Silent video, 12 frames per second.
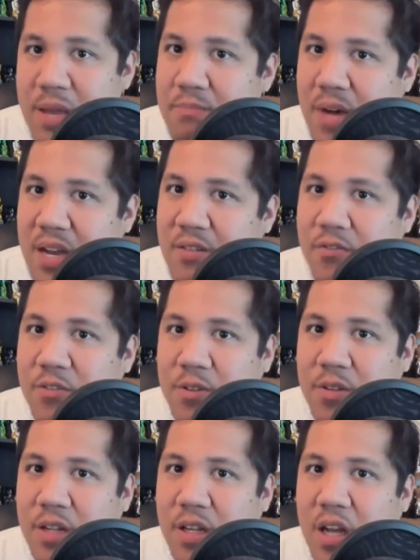be
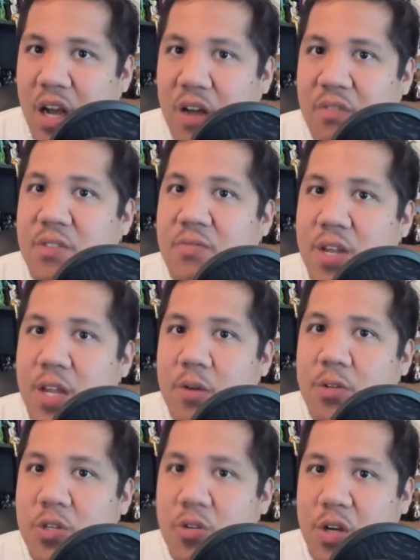mindful of the
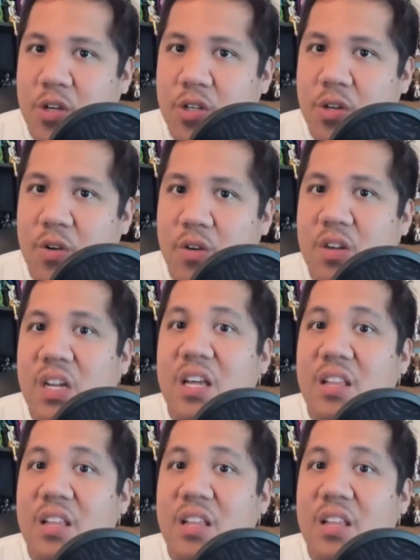video structure